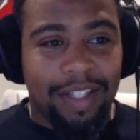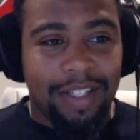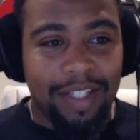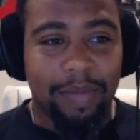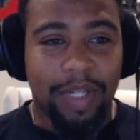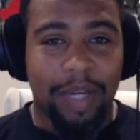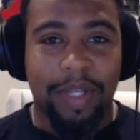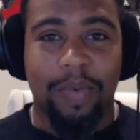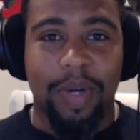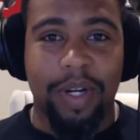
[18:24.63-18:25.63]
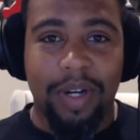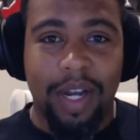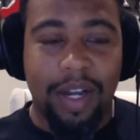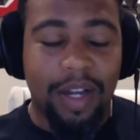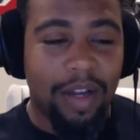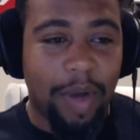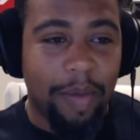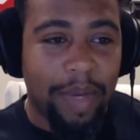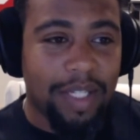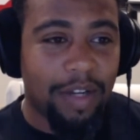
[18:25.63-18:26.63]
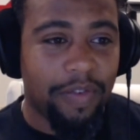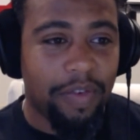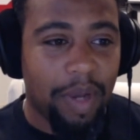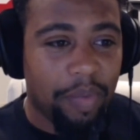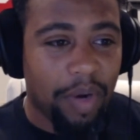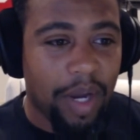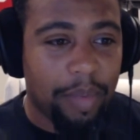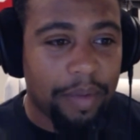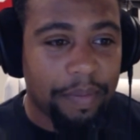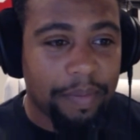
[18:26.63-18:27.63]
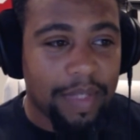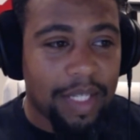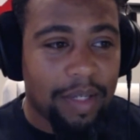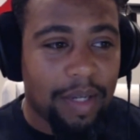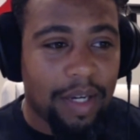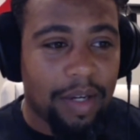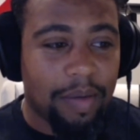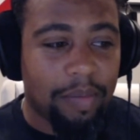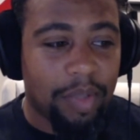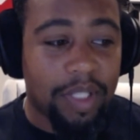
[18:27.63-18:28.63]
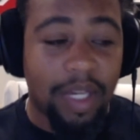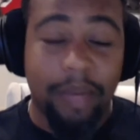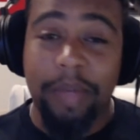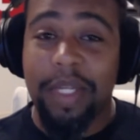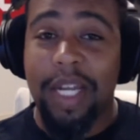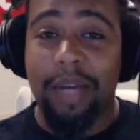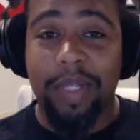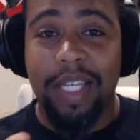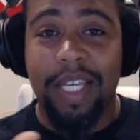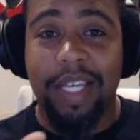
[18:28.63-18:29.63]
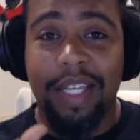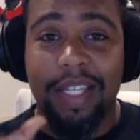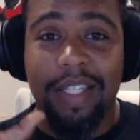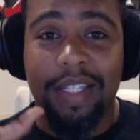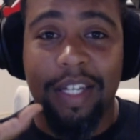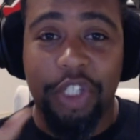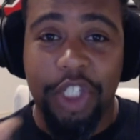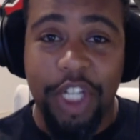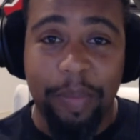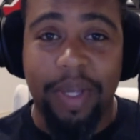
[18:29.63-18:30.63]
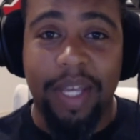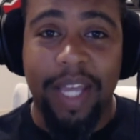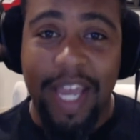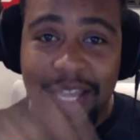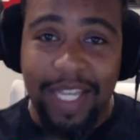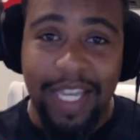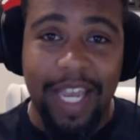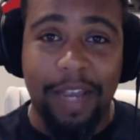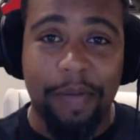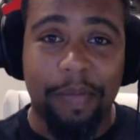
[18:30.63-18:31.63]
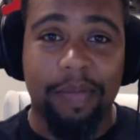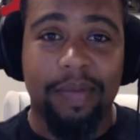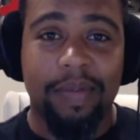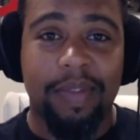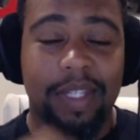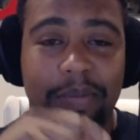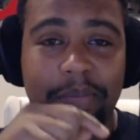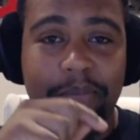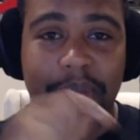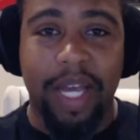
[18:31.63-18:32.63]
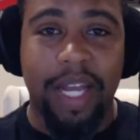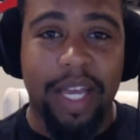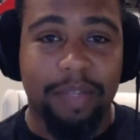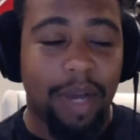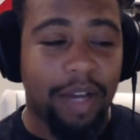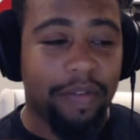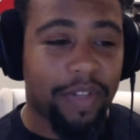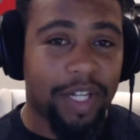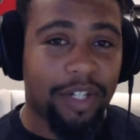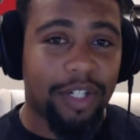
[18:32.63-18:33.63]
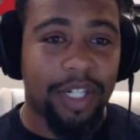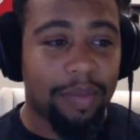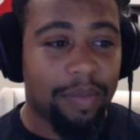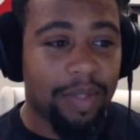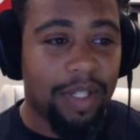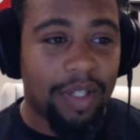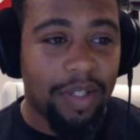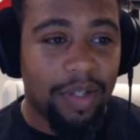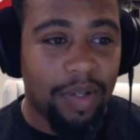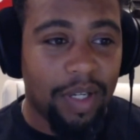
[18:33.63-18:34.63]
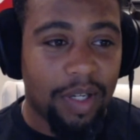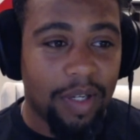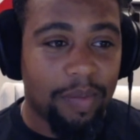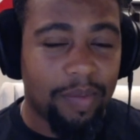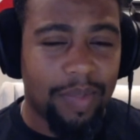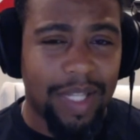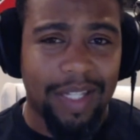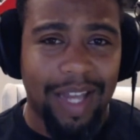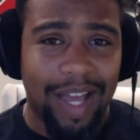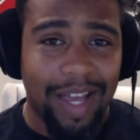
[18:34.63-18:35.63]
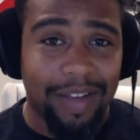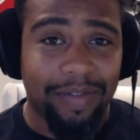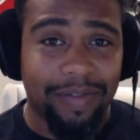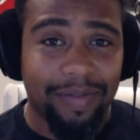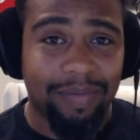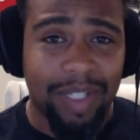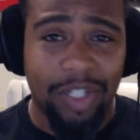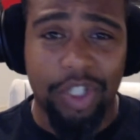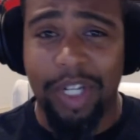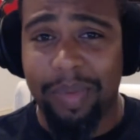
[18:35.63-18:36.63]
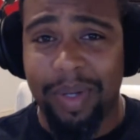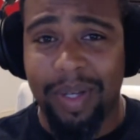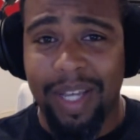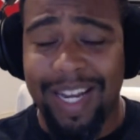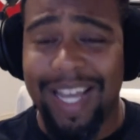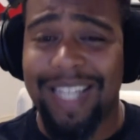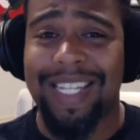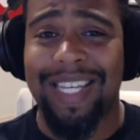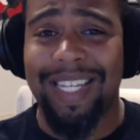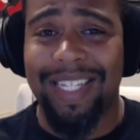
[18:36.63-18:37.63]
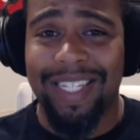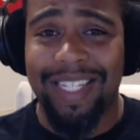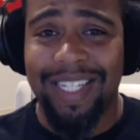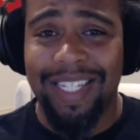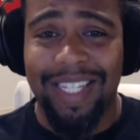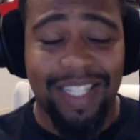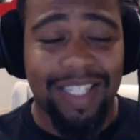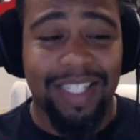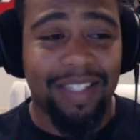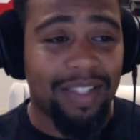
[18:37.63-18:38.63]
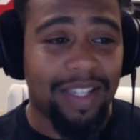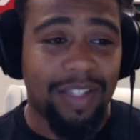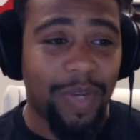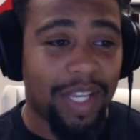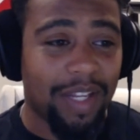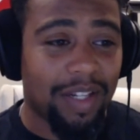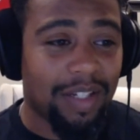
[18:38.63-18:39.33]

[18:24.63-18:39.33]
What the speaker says: Sometimes I wonder about myself and my prep. But Somnium Tenebris is a ship in the game. This badass Mind Flayer ship that's alive. It's a ship, and it has to eat. It's wicked.